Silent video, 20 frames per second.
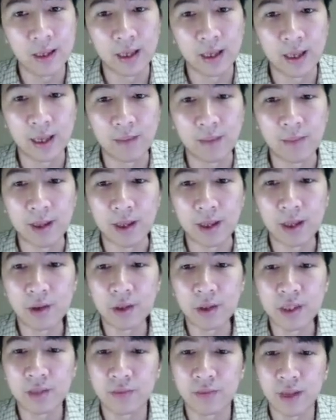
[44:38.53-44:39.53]
and
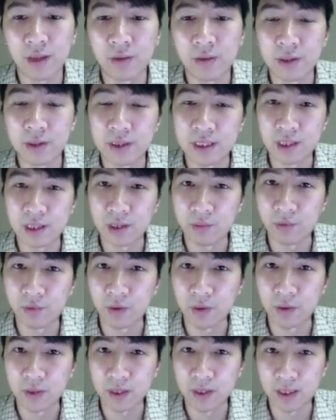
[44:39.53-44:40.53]
Macarius fell in
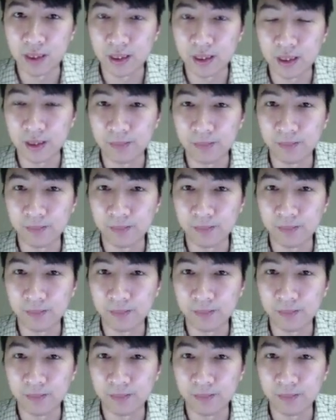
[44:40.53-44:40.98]
74 CE.